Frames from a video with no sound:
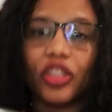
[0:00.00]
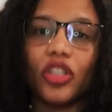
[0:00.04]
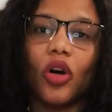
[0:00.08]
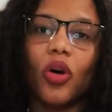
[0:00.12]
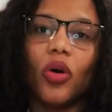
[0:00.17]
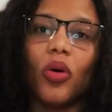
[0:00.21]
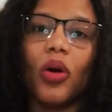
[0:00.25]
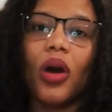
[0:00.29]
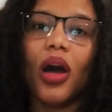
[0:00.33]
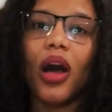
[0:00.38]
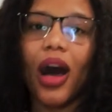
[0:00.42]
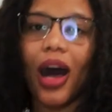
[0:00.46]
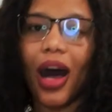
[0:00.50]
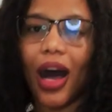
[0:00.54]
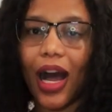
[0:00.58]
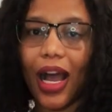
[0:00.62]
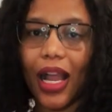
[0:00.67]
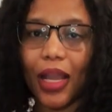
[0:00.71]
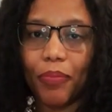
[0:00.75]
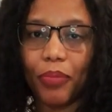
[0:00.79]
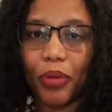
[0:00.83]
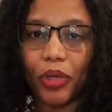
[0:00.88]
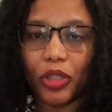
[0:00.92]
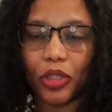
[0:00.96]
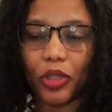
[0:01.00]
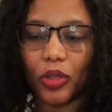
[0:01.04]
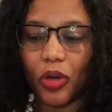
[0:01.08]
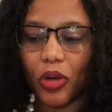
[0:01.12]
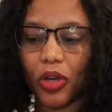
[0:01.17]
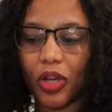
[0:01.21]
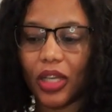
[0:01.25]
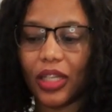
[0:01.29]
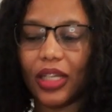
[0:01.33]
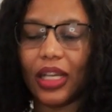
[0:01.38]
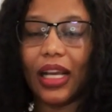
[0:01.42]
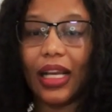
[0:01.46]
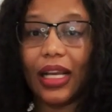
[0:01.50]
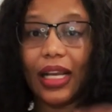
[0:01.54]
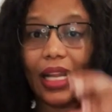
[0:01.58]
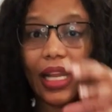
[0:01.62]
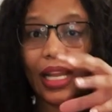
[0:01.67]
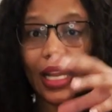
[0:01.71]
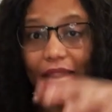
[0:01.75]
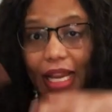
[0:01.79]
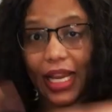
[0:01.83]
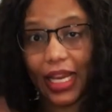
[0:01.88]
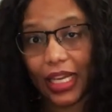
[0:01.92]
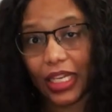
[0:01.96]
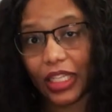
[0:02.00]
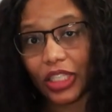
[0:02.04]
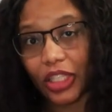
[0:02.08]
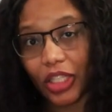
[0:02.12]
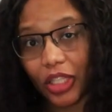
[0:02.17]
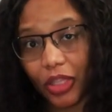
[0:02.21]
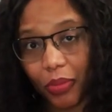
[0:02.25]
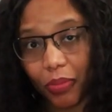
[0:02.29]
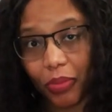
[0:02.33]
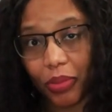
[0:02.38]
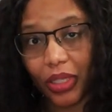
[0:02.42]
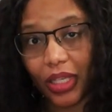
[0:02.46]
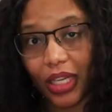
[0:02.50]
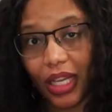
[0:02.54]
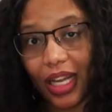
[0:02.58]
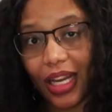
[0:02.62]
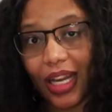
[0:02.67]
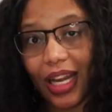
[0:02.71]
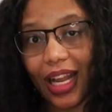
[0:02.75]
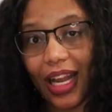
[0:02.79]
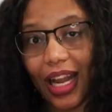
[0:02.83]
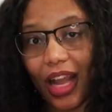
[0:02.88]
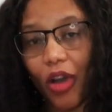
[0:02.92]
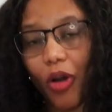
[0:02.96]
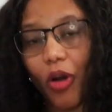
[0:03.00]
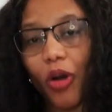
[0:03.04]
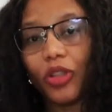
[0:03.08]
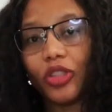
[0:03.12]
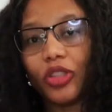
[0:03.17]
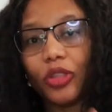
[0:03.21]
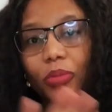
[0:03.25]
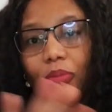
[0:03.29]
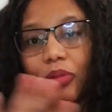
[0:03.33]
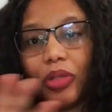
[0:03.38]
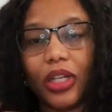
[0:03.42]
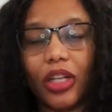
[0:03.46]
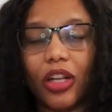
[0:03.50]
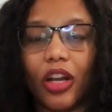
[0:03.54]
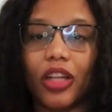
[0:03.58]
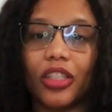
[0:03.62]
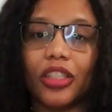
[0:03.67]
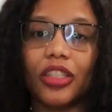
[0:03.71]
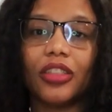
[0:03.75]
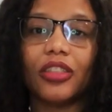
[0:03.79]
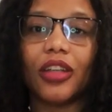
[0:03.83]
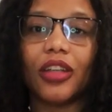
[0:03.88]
So I put coconut into the pudding and I also put it on the